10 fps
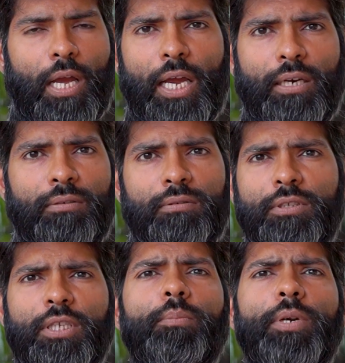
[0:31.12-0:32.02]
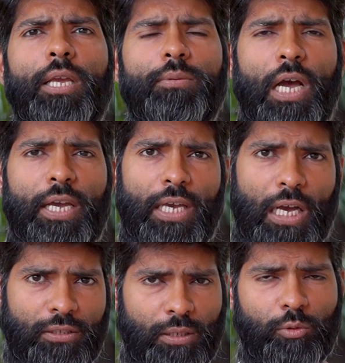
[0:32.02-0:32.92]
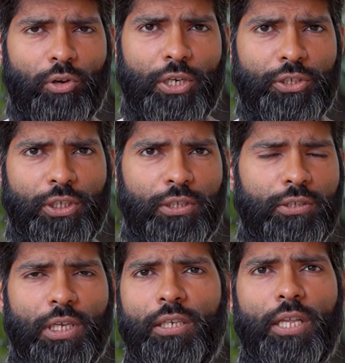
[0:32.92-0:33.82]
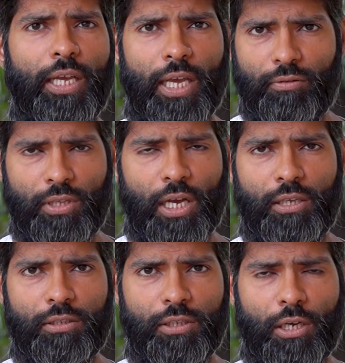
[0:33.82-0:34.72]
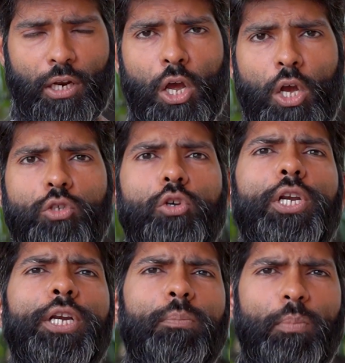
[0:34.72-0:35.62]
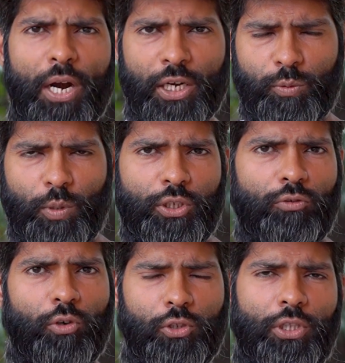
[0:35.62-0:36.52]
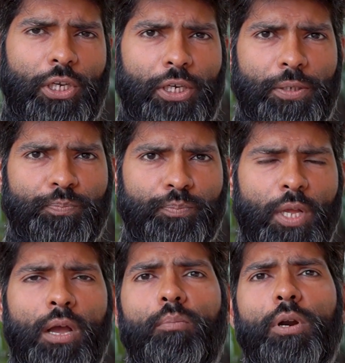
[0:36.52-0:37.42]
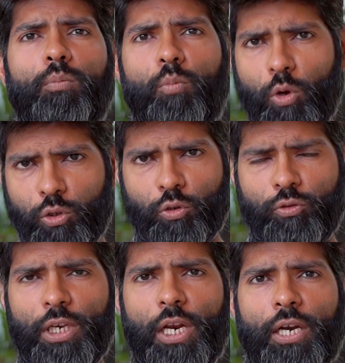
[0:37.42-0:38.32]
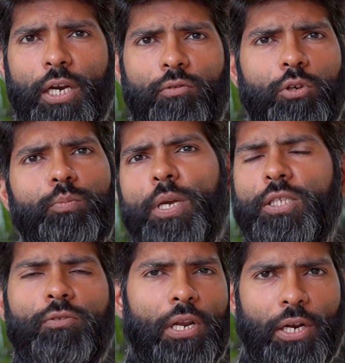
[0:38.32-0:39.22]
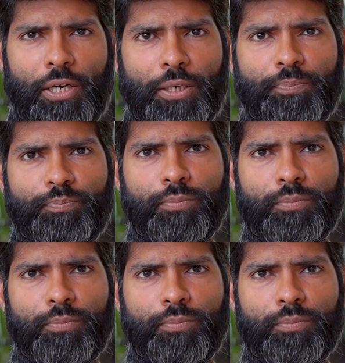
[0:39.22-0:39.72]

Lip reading: and sometimes I asked some questions and they gave the answer. So little participation was there. But most of the learning was passive learning.